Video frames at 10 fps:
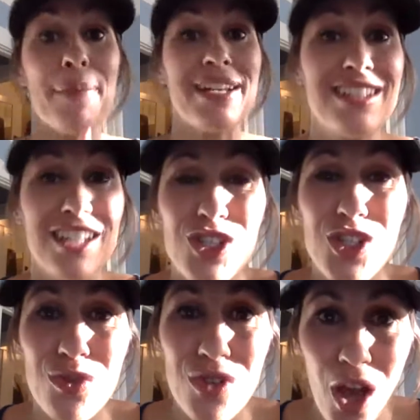But did
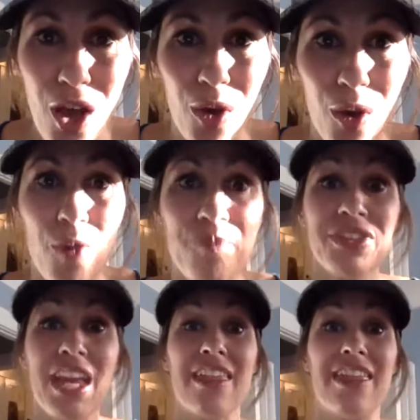you know
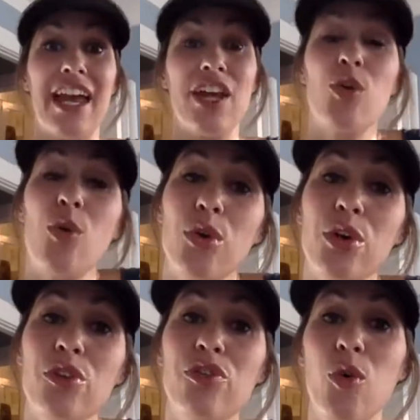that in
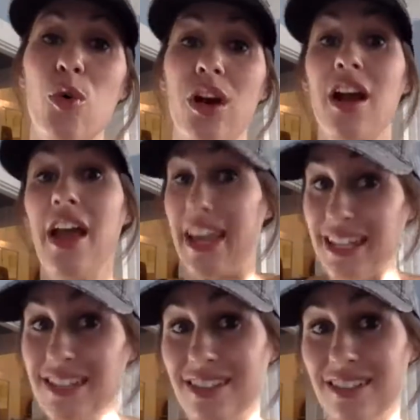order for
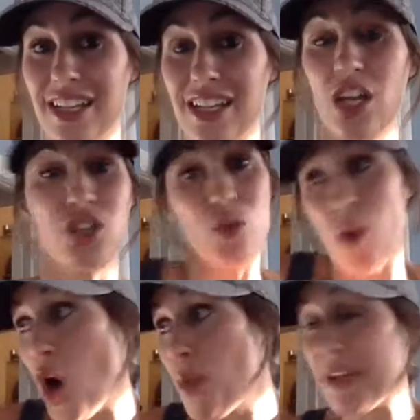insulin
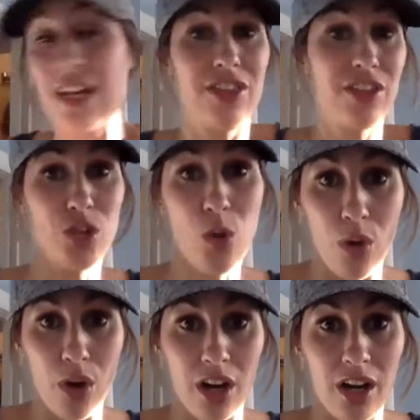to open the
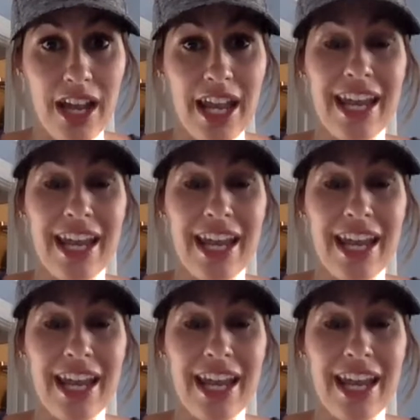door,